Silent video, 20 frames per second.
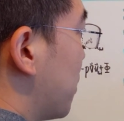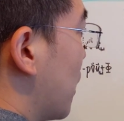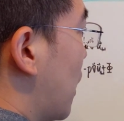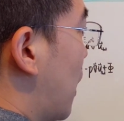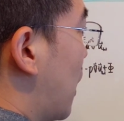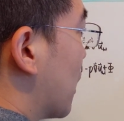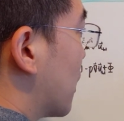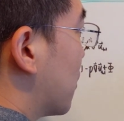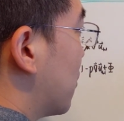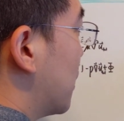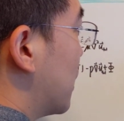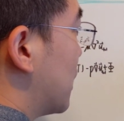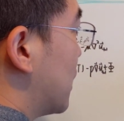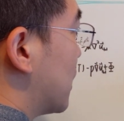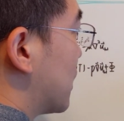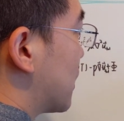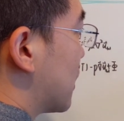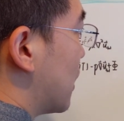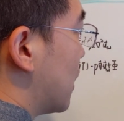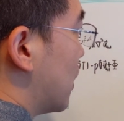plot, which
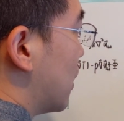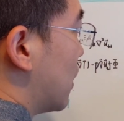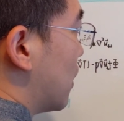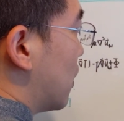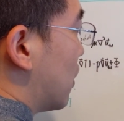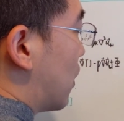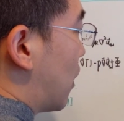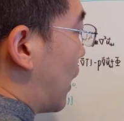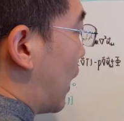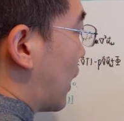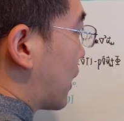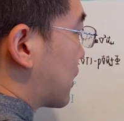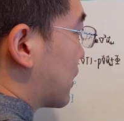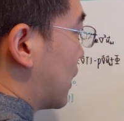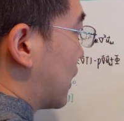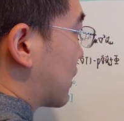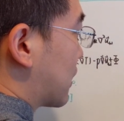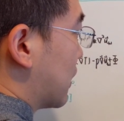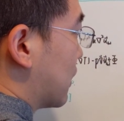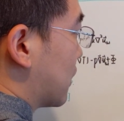is
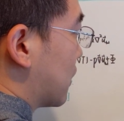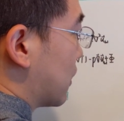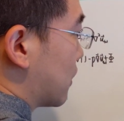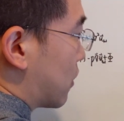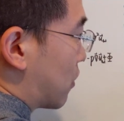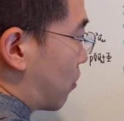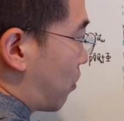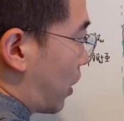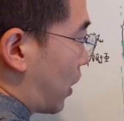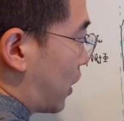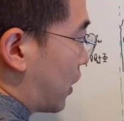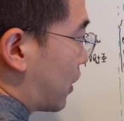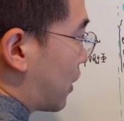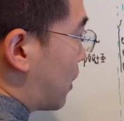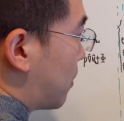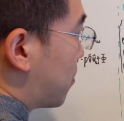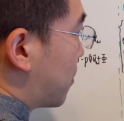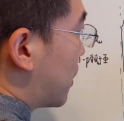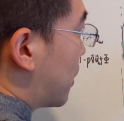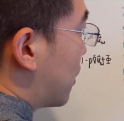x-axis is a Rayleigh
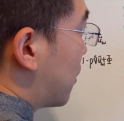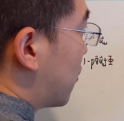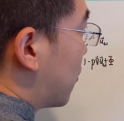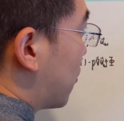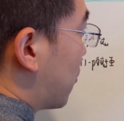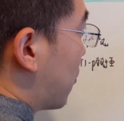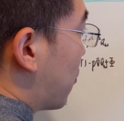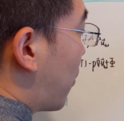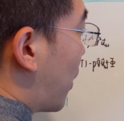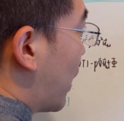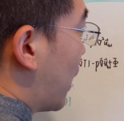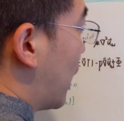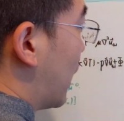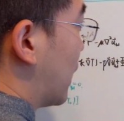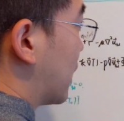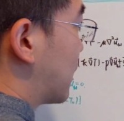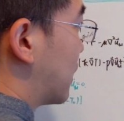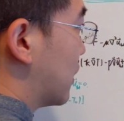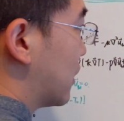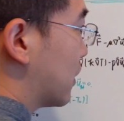number,
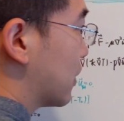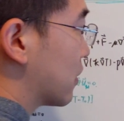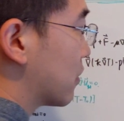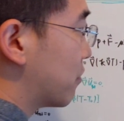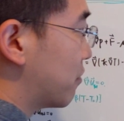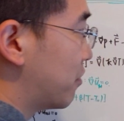y-axis is